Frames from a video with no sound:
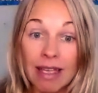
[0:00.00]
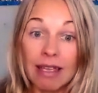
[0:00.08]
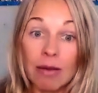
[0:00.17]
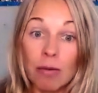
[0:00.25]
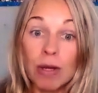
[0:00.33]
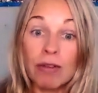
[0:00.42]

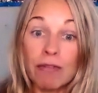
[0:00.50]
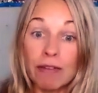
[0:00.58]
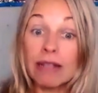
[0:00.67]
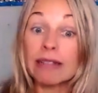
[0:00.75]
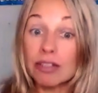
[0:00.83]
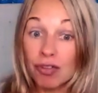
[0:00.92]
we
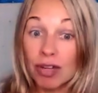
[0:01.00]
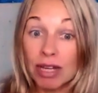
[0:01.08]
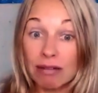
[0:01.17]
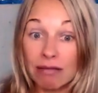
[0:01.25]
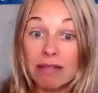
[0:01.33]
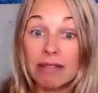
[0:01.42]
feel the
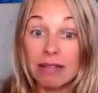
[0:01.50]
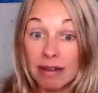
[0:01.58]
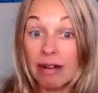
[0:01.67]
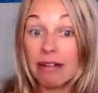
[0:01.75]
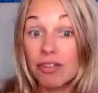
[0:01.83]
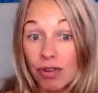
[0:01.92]
triggers that
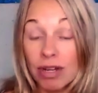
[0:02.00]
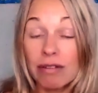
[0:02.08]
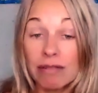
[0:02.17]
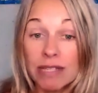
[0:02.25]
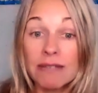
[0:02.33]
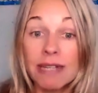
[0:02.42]
are triggers